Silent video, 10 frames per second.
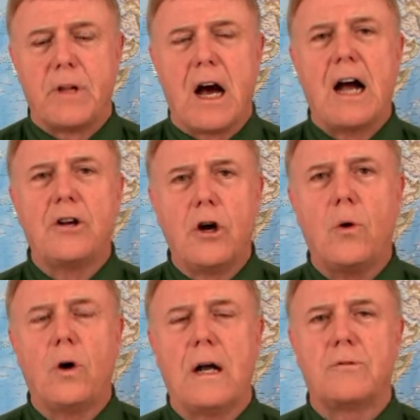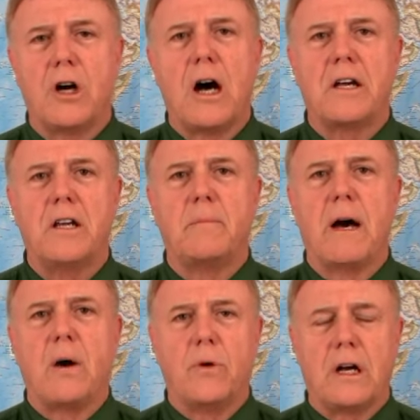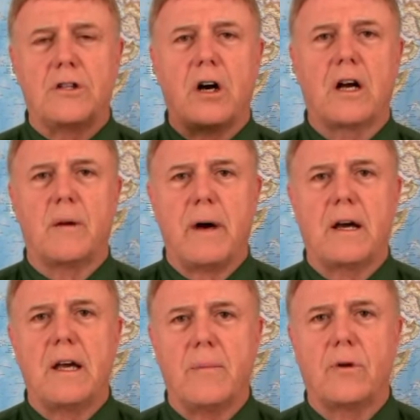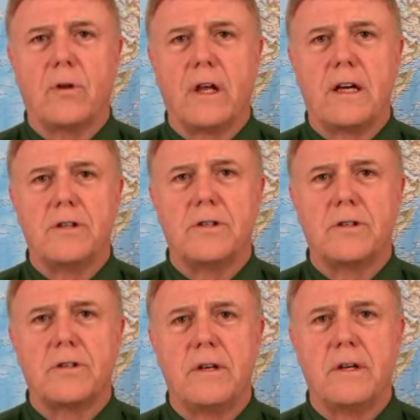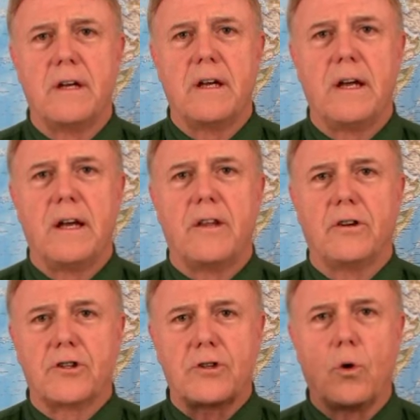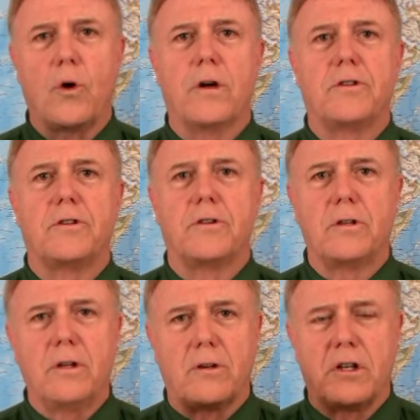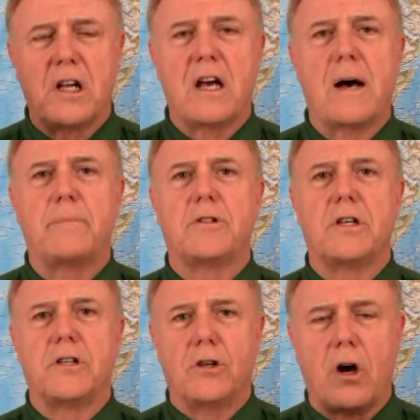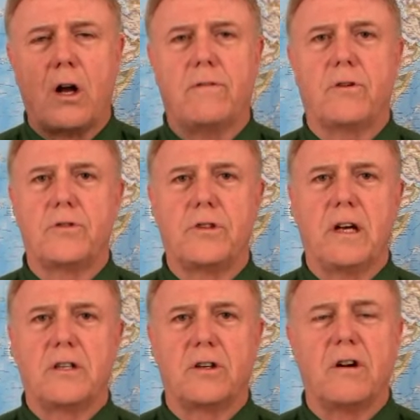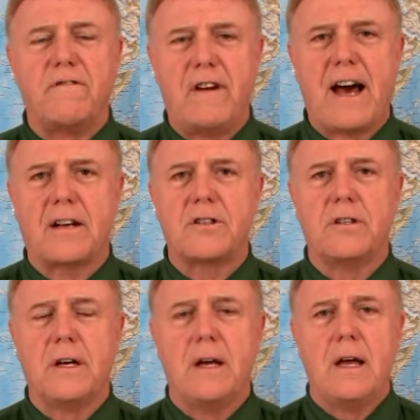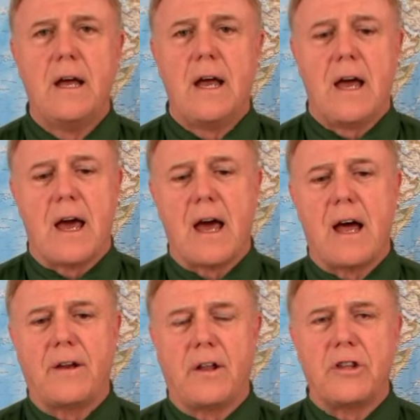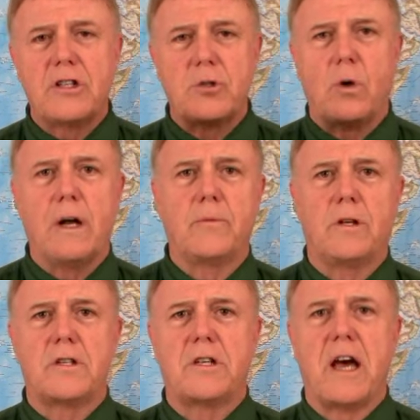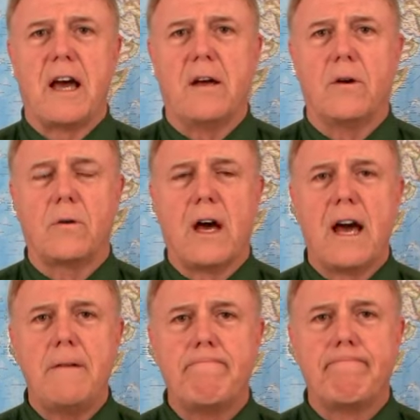I know what I'm talking about when I talk about chemical agents. Their storage, their decomposition, all of those things, their effects. And this is what I'm going to say, okay?